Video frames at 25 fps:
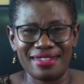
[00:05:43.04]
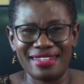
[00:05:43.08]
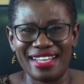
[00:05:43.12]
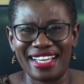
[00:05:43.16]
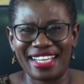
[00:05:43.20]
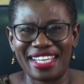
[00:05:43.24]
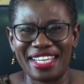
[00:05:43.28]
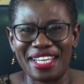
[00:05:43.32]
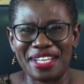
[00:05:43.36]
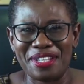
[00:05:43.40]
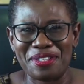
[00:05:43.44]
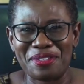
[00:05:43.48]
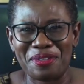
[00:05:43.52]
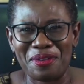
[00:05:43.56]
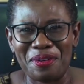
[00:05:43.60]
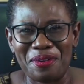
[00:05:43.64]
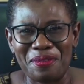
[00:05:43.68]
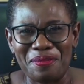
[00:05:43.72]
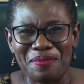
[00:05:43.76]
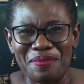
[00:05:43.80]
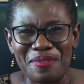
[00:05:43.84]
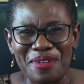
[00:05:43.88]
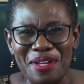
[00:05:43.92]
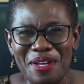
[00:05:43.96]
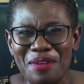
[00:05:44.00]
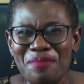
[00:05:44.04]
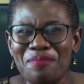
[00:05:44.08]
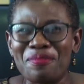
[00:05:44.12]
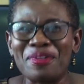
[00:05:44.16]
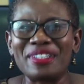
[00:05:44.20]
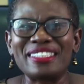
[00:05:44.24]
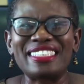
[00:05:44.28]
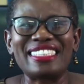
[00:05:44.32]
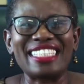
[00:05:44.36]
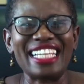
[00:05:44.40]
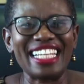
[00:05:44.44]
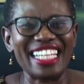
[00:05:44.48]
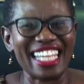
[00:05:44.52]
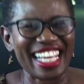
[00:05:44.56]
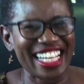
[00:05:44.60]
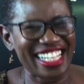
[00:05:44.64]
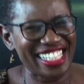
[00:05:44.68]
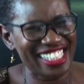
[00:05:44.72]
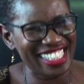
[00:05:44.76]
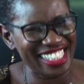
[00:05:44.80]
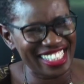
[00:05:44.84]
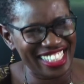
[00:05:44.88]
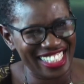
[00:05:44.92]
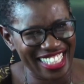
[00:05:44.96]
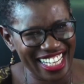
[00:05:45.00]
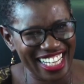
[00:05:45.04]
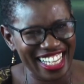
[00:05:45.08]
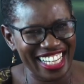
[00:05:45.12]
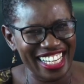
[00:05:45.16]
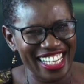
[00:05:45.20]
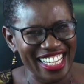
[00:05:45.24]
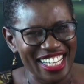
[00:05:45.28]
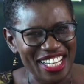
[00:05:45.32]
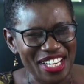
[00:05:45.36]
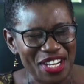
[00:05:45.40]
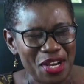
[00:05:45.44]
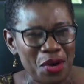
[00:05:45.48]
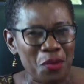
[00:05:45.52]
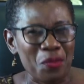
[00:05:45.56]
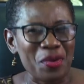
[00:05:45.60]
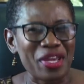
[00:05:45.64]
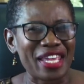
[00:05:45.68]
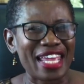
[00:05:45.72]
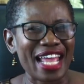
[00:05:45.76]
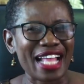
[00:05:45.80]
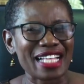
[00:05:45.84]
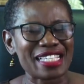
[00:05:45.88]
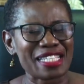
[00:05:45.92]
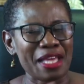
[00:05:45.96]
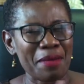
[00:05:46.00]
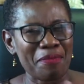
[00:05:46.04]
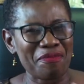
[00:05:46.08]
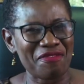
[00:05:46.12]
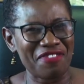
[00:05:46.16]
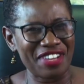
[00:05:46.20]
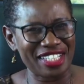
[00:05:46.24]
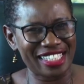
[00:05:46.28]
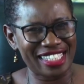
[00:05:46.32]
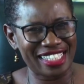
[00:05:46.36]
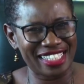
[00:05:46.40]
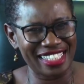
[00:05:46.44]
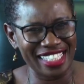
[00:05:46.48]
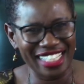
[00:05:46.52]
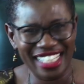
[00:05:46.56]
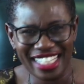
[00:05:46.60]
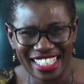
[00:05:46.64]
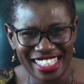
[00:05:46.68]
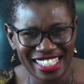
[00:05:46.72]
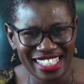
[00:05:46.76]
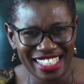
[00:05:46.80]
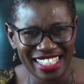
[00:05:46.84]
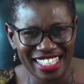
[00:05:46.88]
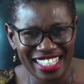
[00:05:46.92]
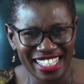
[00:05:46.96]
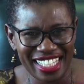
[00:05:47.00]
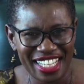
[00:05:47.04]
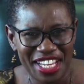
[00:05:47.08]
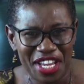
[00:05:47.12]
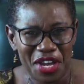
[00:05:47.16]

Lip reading: Na King Tom, but day like today, we get a facility